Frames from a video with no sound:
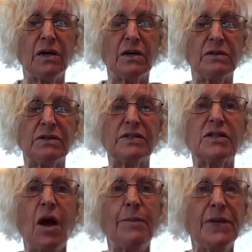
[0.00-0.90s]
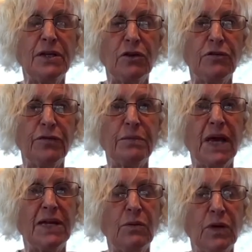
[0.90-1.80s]
stopping you from
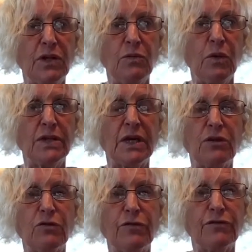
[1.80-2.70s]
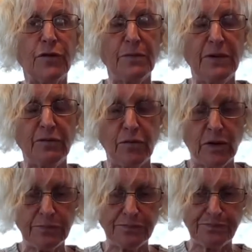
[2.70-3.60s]
getting what you want that you're affirming for.
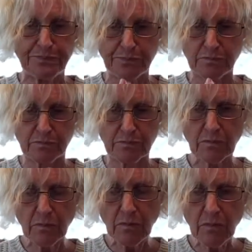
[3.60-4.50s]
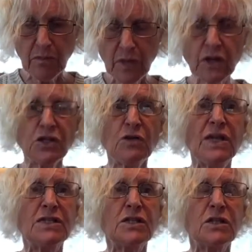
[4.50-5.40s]
So
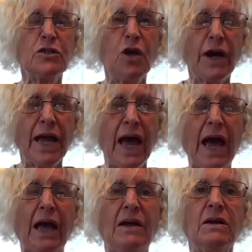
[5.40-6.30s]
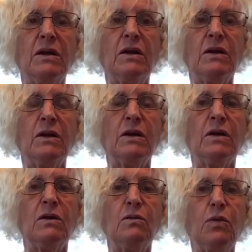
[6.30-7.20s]
let's look at
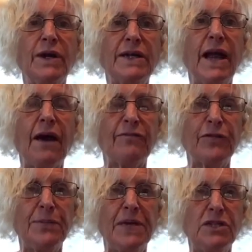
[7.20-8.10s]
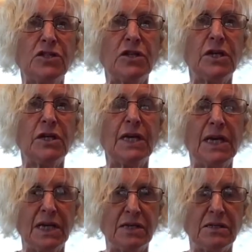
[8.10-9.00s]
what an affirmation
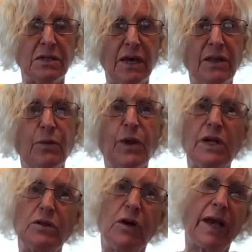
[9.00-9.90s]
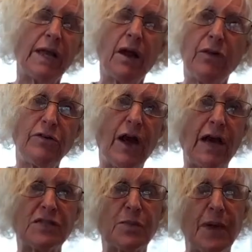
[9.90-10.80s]
is, and then we're going to look at other
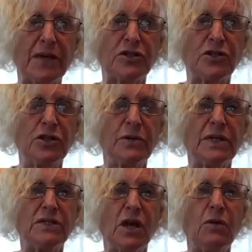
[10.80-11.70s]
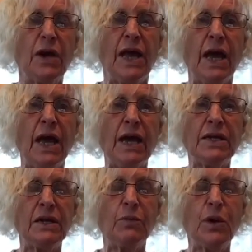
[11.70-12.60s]
aspects to it. So,
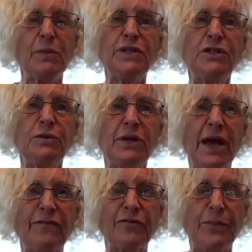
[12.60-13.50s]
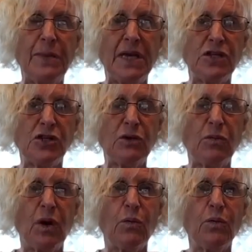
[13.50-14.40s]
and when we do an affirmation,
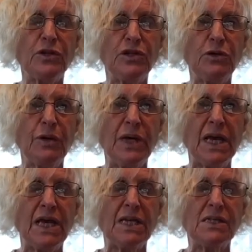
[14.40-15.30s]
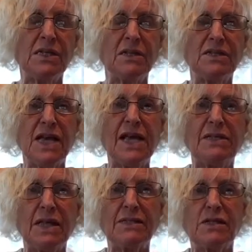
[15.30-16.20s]
what we're doing is saying
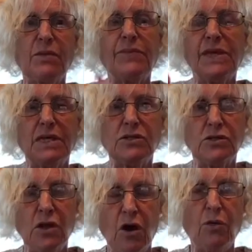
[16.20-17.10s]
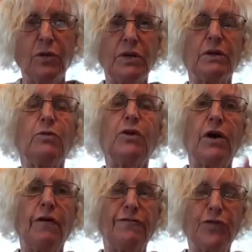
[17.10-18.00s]
that something is so. We're
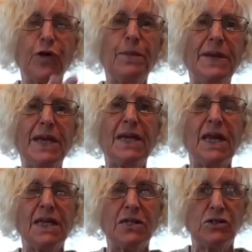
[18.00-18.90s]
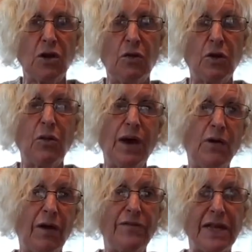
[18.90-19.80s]
affirming it is so, and quite
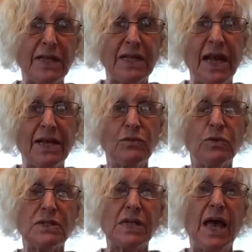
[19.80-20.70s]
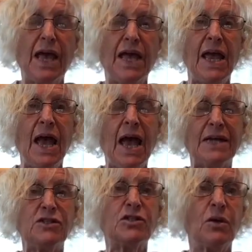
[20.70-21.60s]
often at the end we'll say,
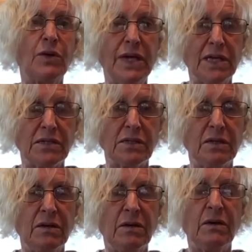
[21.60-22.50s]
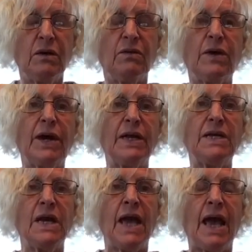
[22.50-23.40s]
and so it is, right?
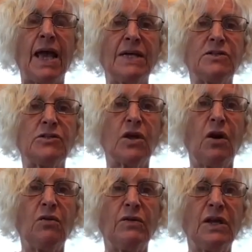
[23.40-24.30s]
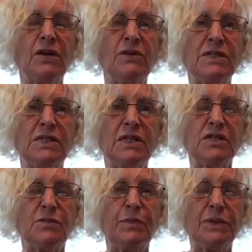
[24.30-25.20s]
And so there is this
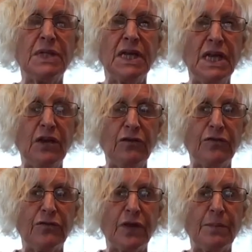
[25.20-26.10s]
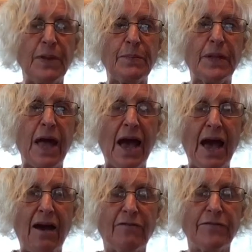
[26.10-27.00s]
belief that people
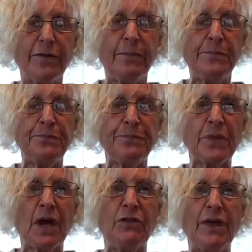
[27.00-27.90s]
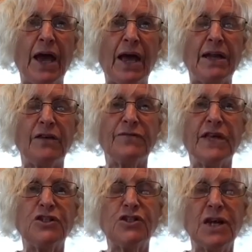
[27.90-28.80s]
have that if
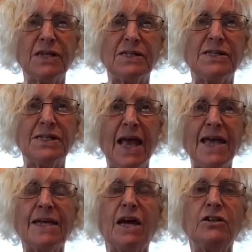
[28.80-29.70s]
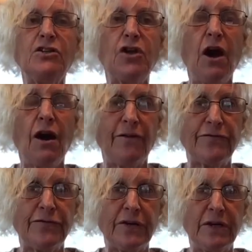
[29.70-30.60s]
they just say it enough,